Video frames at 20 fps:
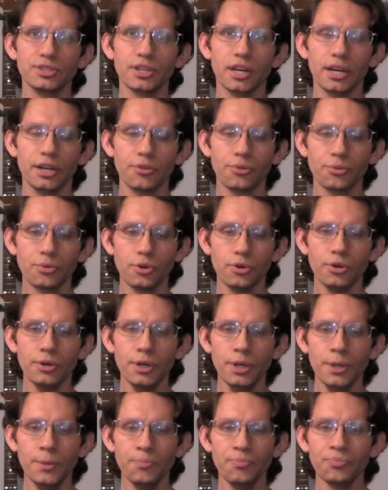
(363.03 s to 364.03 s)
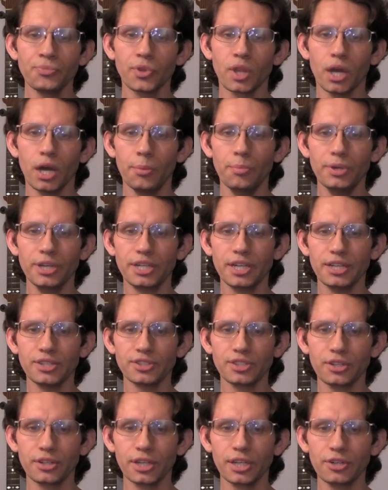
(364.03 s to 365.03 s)
shine through
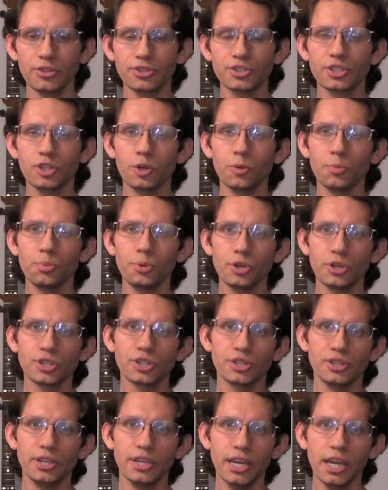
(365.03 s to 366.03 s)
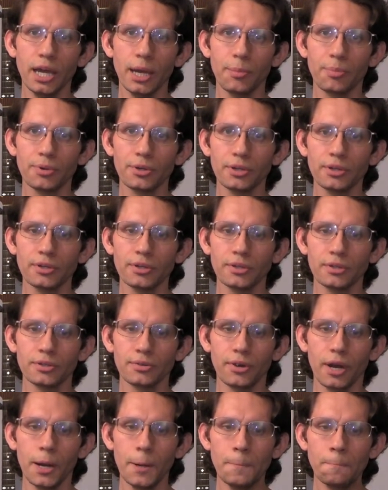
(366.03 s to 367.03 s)
because it'll still push the amp,
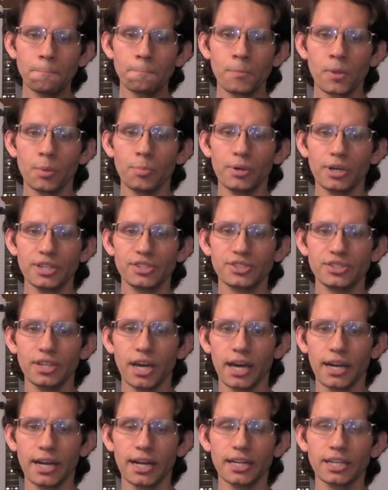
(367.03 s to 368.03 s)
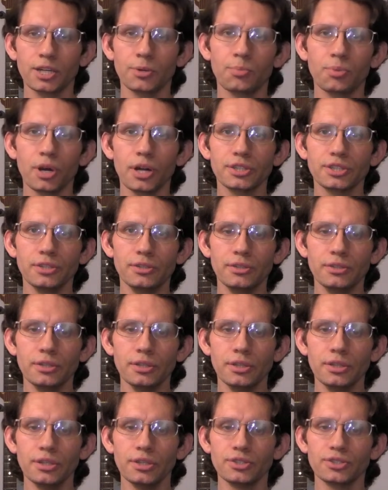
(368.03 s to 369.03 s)
right? But it's not adding compression.
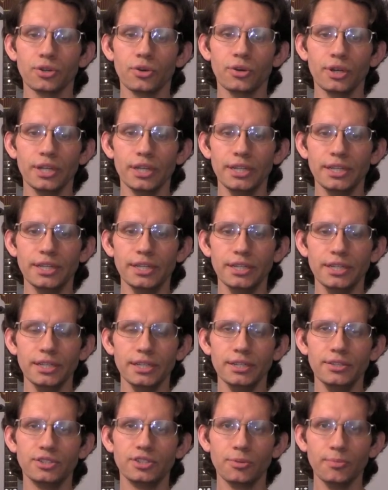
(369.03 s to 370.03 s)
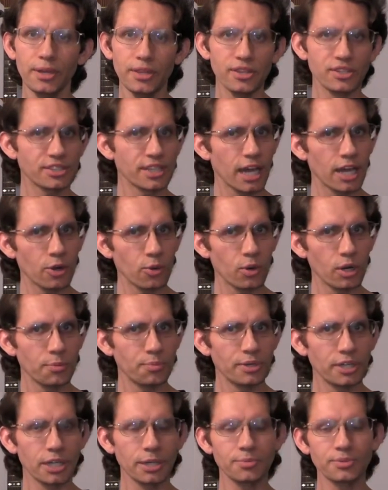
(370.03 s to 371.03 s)
So to me, the scatterwound
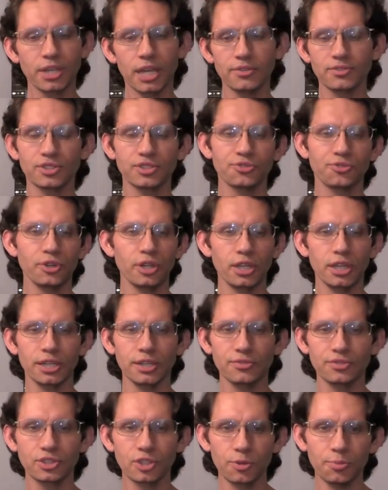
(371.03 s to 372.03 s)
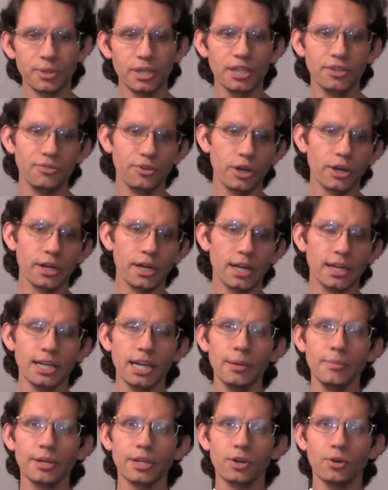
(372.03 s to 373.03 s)
pickups has this feeling of still being very
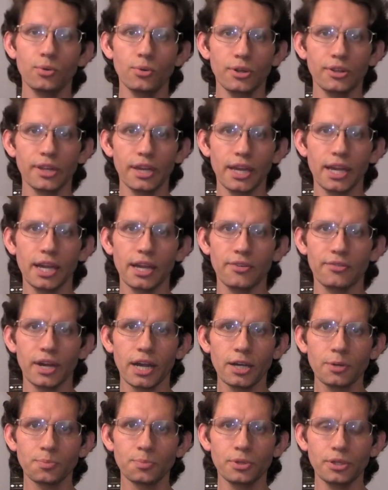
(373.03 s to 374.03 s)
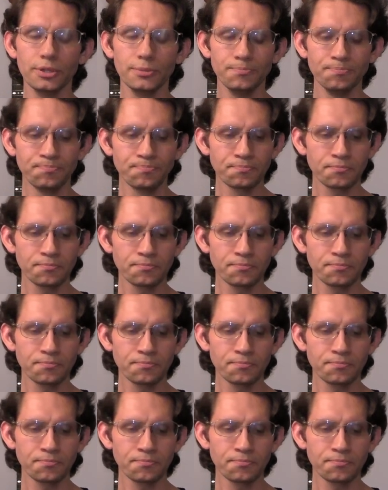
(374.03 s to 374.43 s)
dynamic when they have output,